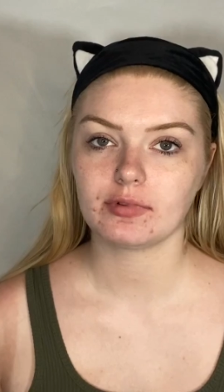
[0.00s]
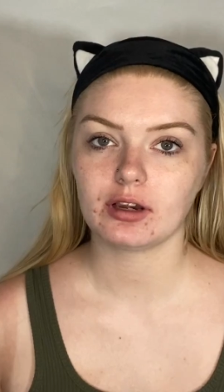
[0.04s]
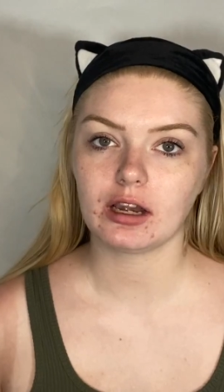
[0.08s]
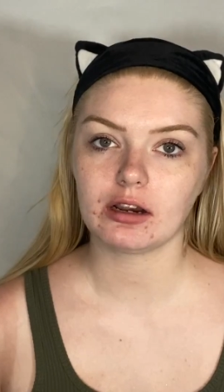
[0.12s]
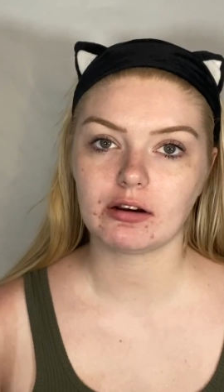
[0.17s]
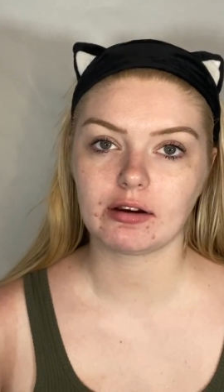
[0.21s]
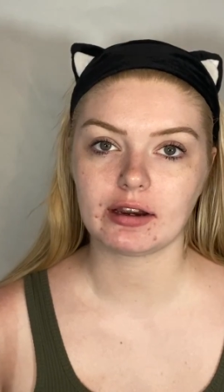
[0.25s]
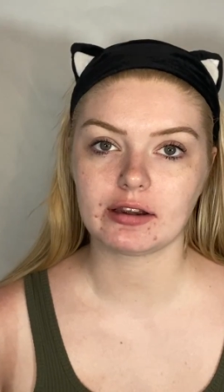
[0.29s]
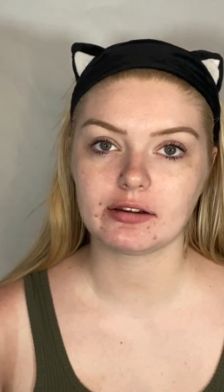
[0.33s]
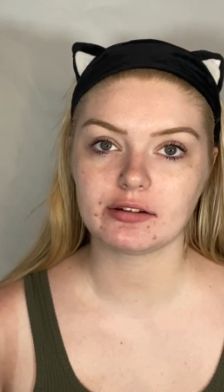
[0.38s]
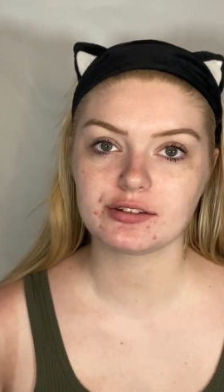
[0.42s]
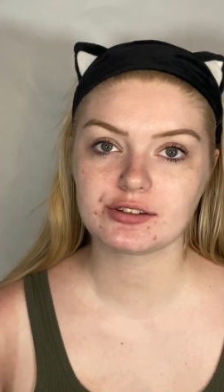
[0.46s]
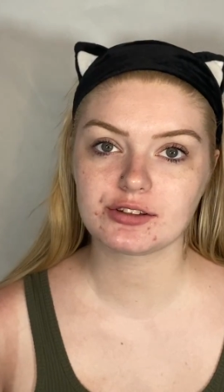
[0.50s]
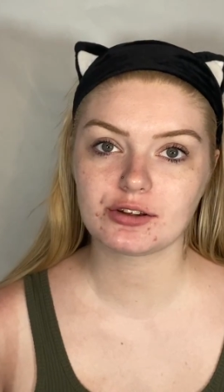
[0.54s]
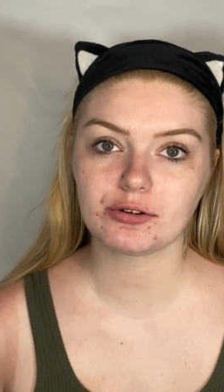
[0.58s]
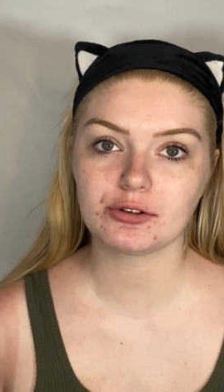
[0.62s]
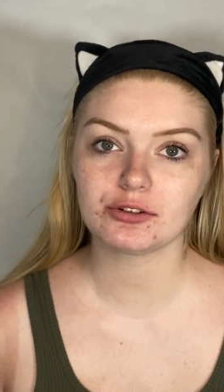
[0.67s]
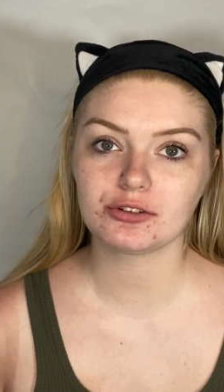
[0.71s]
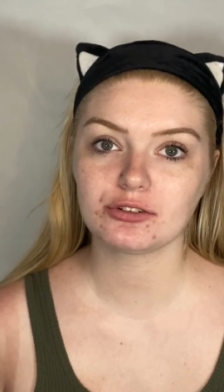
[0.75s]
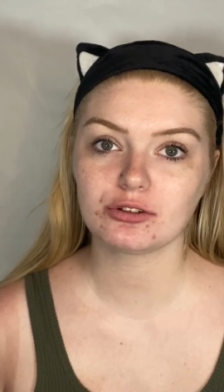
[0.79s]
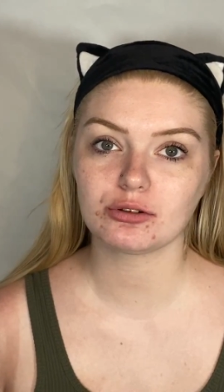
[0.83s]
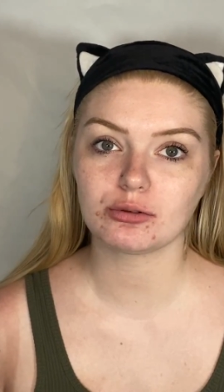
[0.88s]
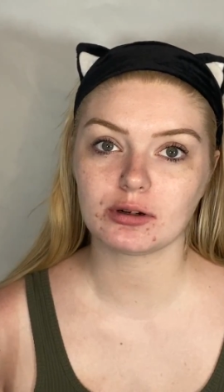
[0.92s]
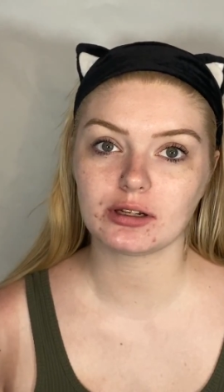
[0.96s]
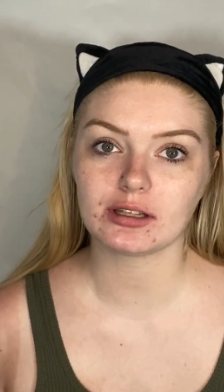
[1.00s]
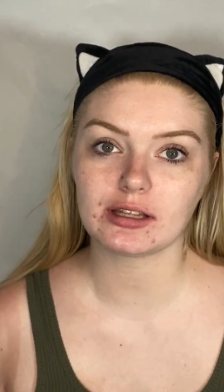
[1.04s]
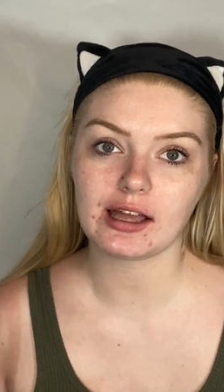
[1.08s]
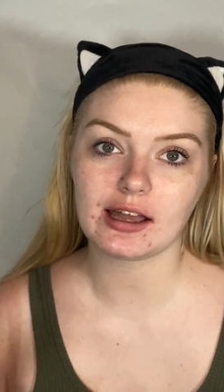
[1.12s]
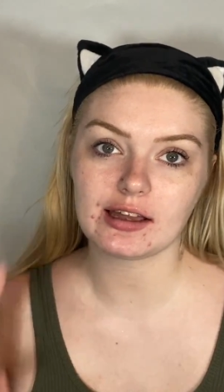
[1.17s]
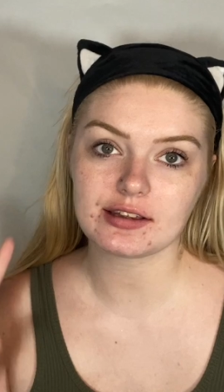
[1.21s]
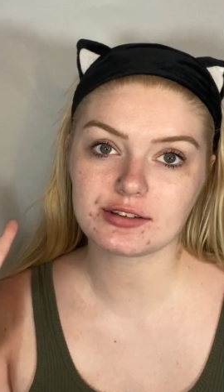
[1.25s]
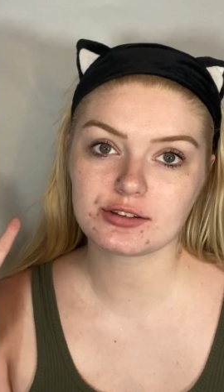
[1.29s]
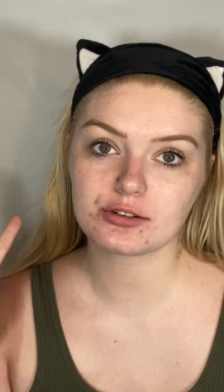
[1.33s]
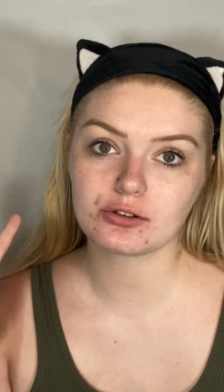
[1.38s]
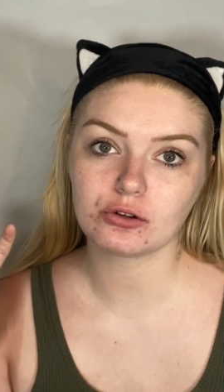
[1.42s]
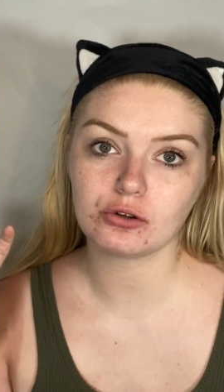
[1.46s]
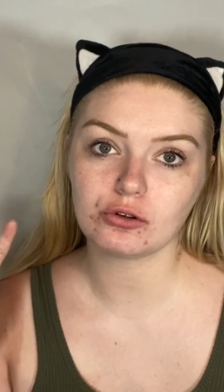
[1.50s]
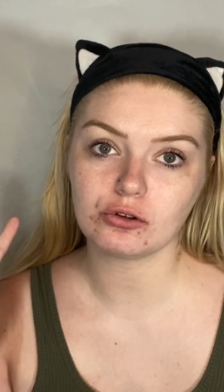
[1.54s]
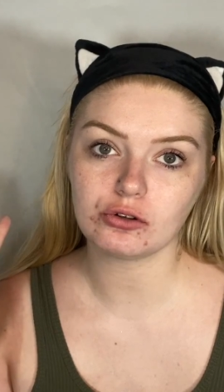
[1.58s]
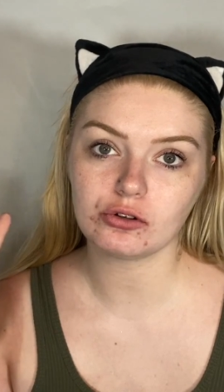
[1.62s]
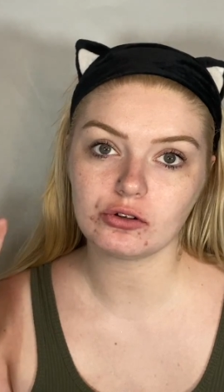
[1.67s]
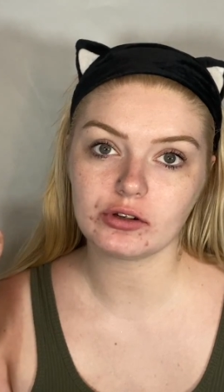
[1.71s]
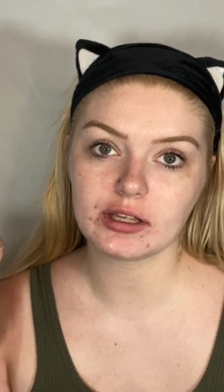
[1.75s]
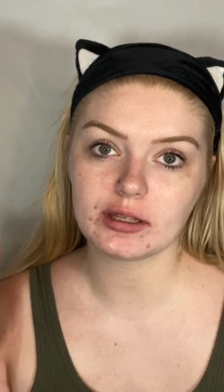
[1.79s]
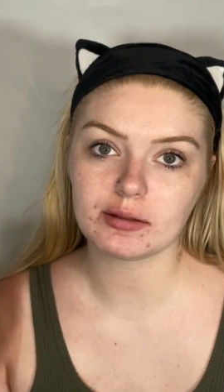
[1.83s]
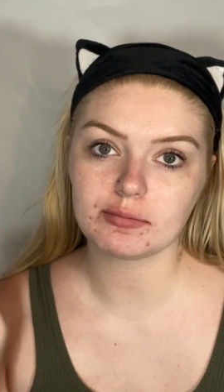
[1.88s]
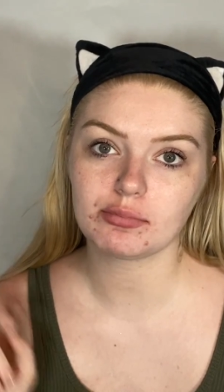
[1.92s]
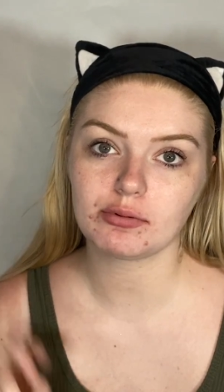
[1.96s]
All right, let's go into our last
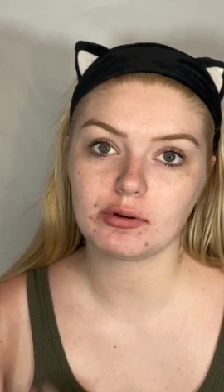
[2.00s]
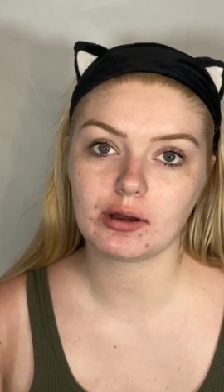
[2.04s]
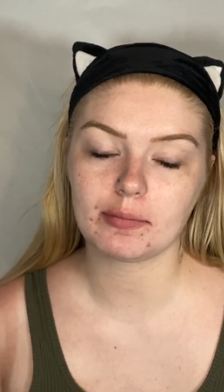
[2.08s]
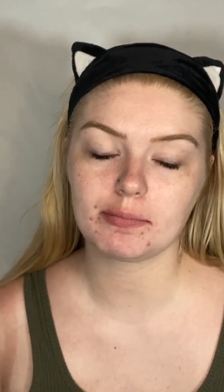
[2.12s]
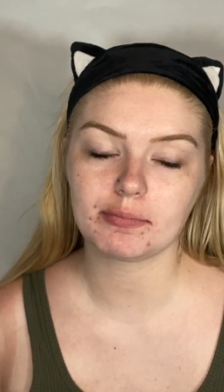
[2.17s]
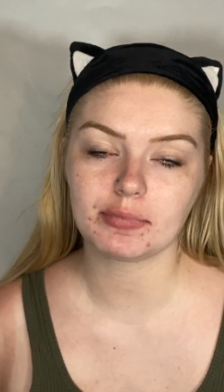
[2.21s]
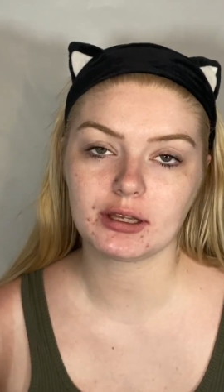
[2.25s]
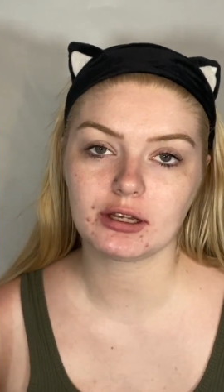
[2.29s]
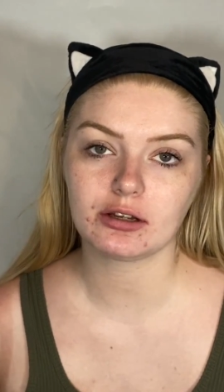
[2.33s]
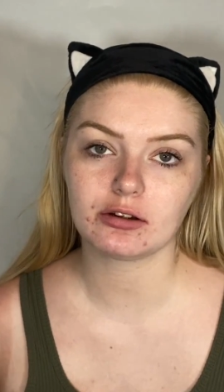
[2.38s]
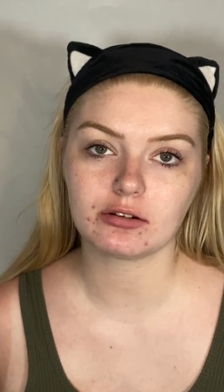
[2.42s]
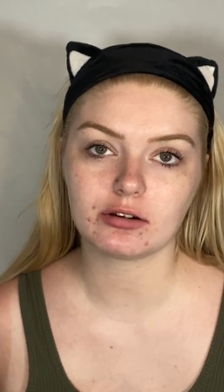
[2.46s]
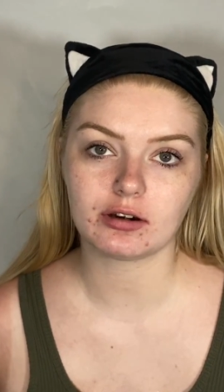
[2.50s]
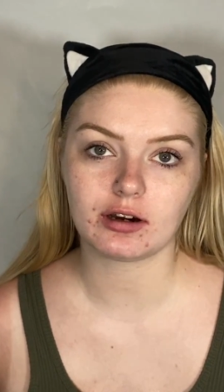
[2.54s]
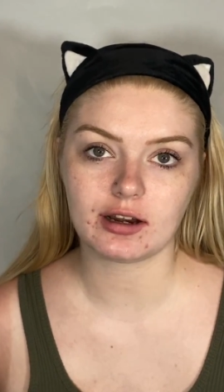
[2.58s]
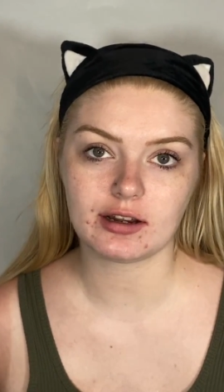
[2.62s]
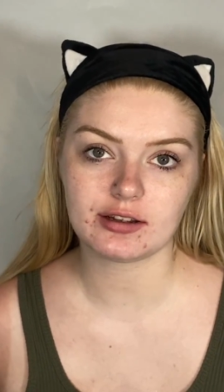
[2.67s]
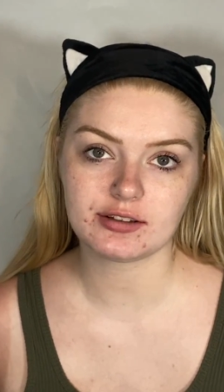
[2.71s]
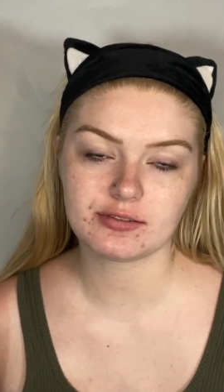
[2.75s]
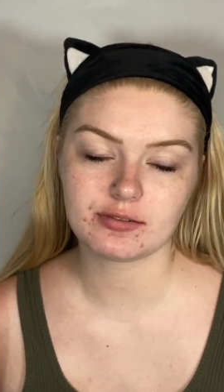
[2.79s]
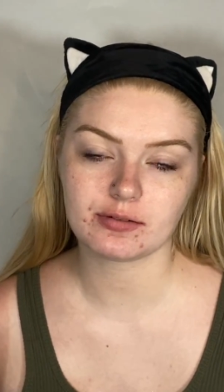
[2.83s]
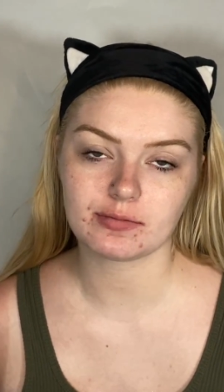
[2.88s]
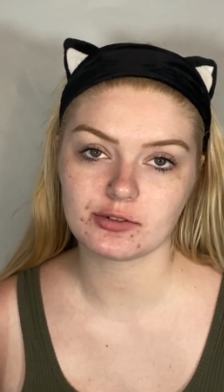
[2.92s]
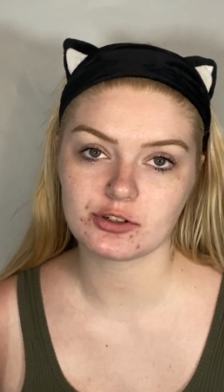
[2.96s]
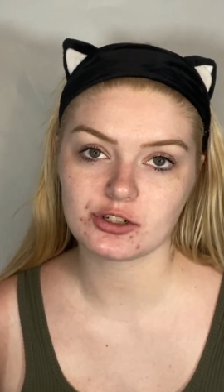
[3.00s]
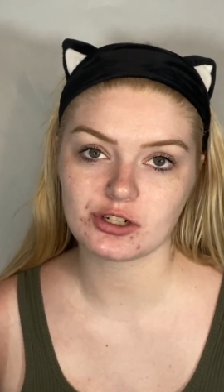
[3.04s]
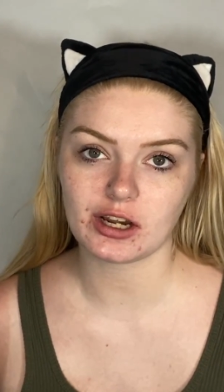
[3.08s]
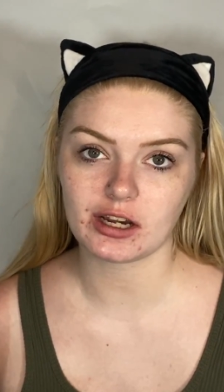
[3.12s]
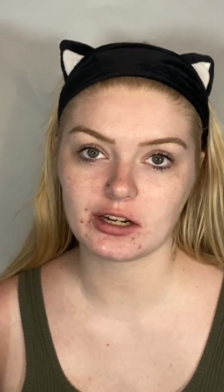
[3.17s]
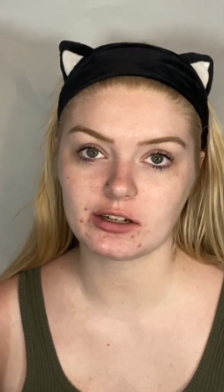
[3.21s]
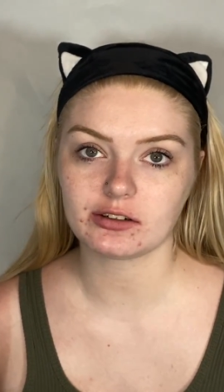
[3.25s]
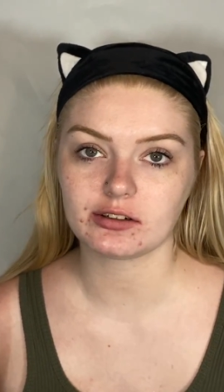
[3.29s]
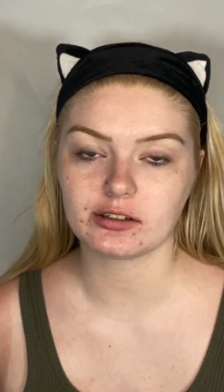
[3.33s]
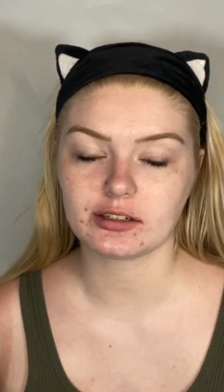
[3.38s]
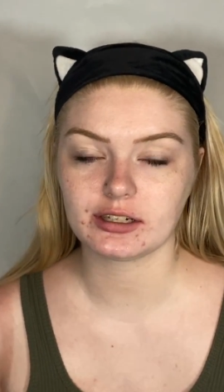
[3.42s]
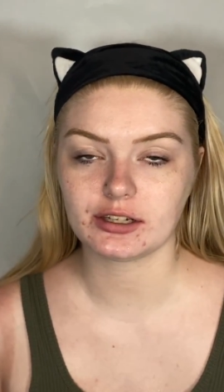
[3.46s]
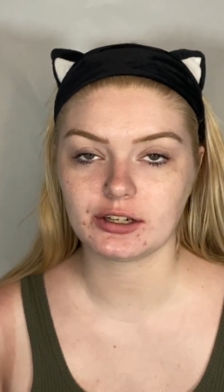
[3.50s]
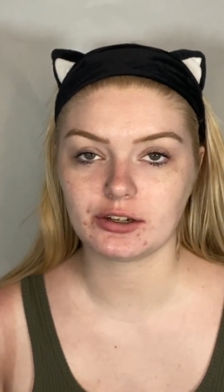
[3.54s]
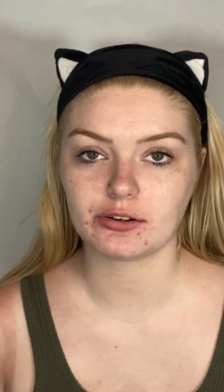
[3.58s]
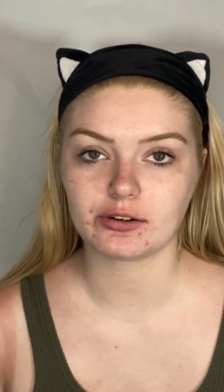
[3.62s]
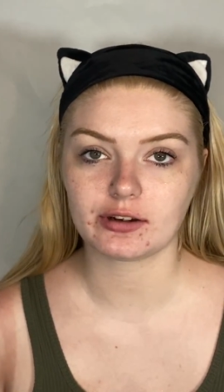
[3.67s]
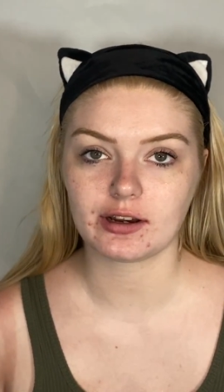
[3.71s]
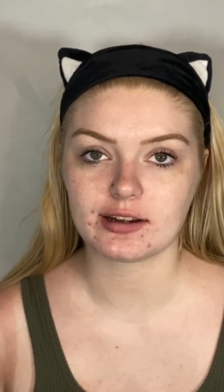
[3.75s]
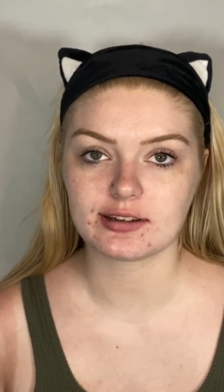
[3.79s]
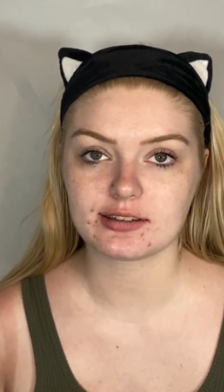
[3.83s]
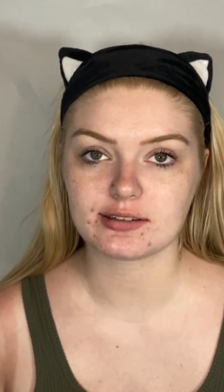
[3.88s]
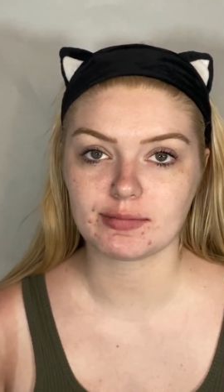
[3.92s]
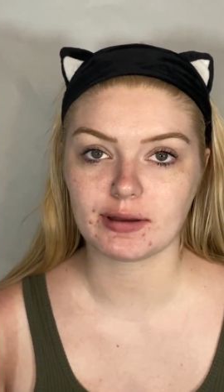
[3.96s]
cooling plumping gloss from Jaclyn Hill
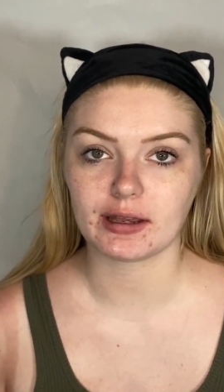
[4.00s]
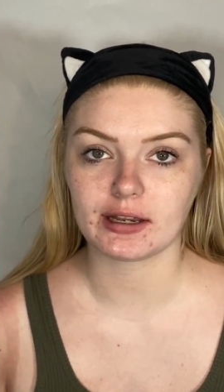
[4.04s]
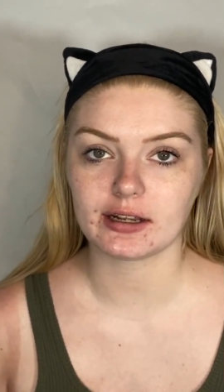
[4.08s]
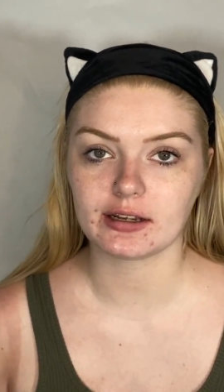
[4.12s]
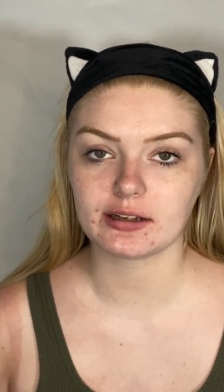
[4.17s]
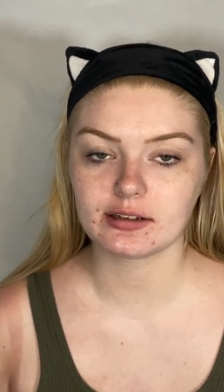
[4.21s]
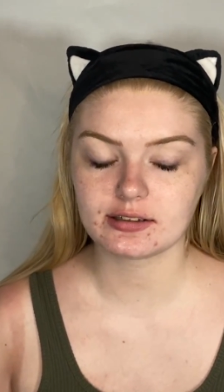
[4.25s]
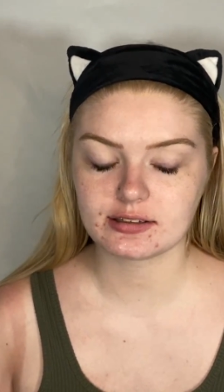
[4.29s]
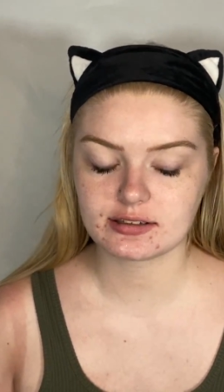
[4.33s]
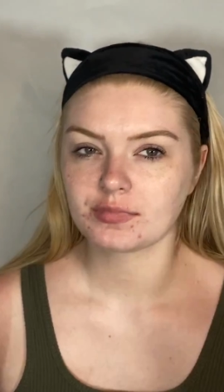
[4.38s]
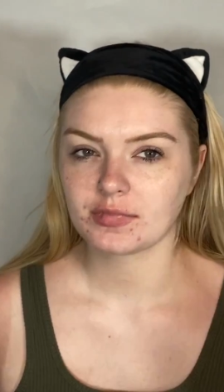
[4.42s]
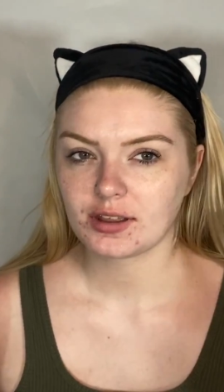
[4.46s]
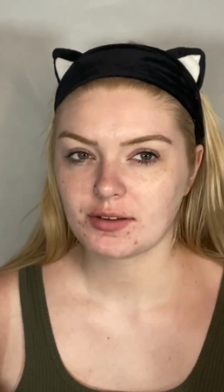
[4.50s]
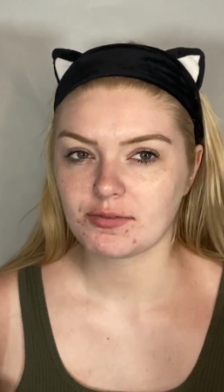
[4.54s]
Cosmetics.